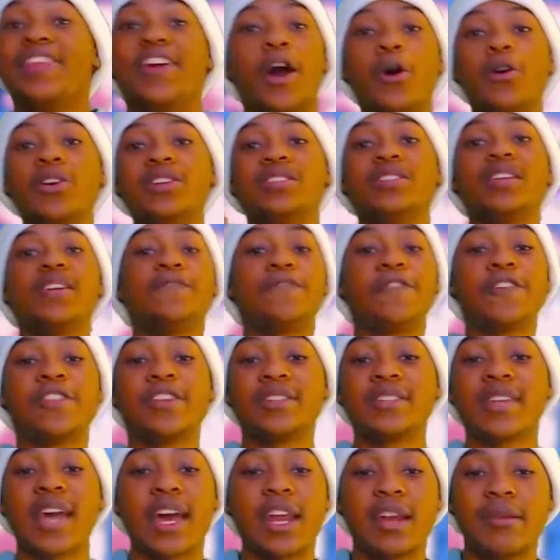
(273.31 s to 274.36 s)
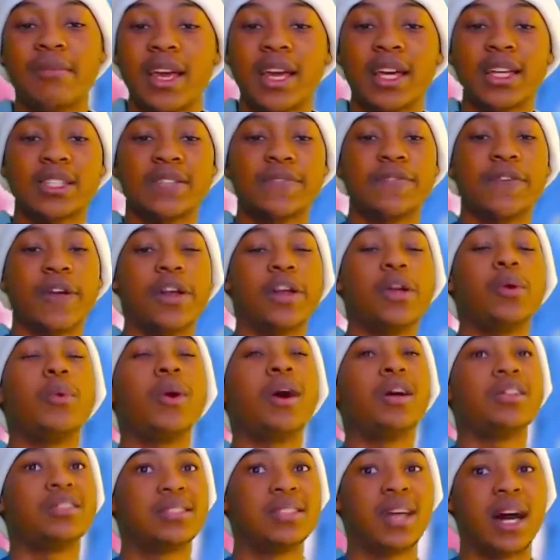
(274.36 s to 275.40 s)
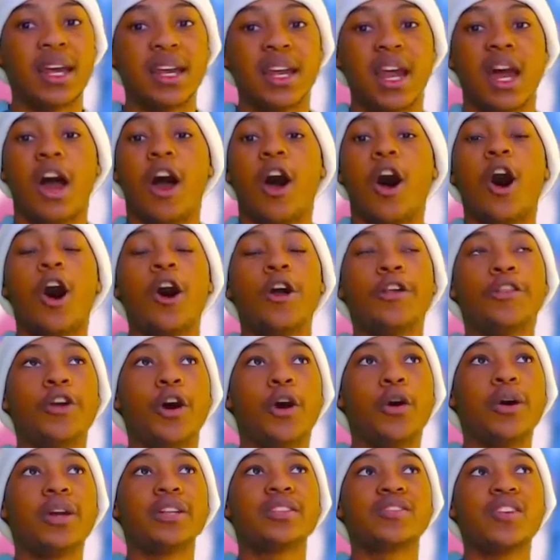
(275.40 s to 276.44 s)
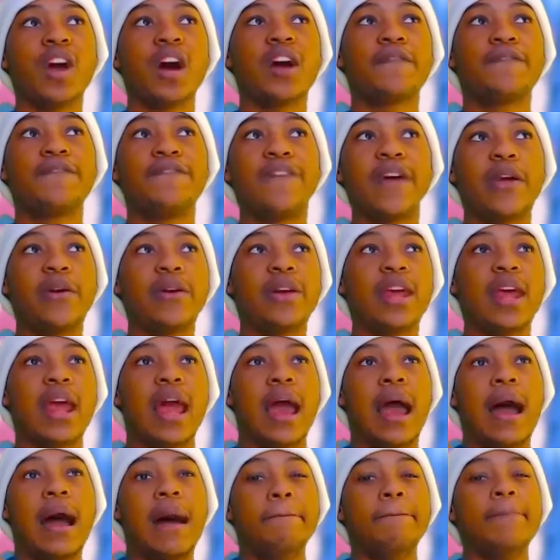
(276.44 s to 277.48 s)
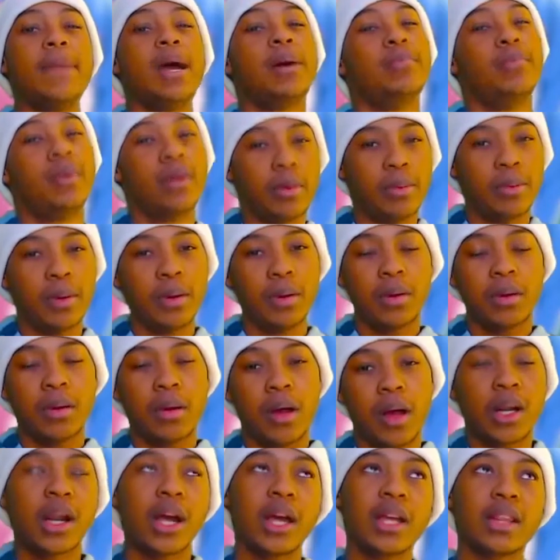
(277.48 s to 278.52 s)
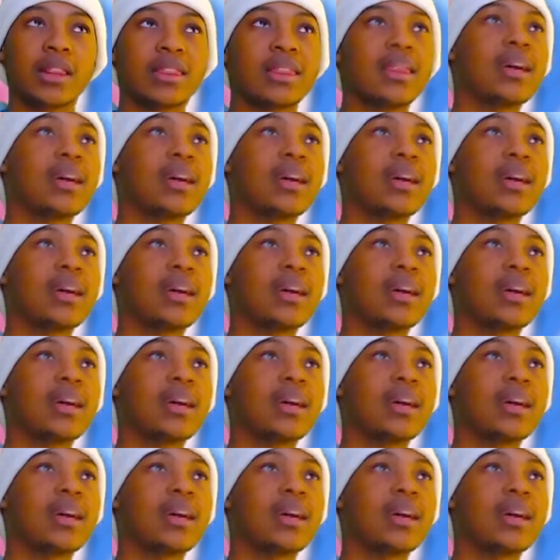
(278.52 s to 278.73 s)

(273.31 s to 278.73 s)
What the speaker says: The OST for this anime is very well done, although it's not very memorable, right?